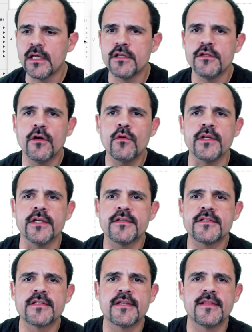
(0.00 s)

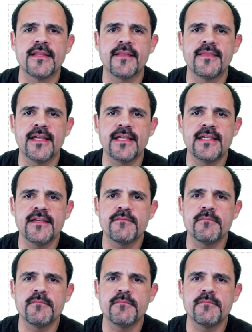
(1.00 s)
notice that they give